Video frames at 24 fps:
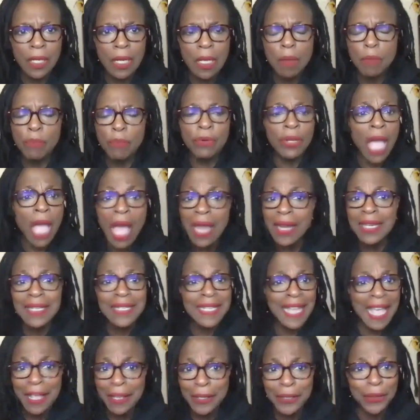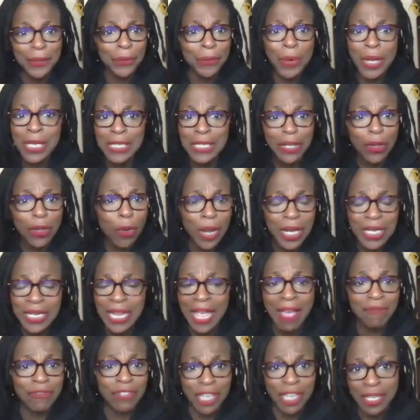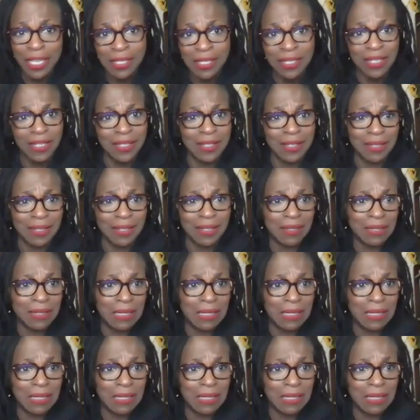Breonna Taylor wasn't going to have justice.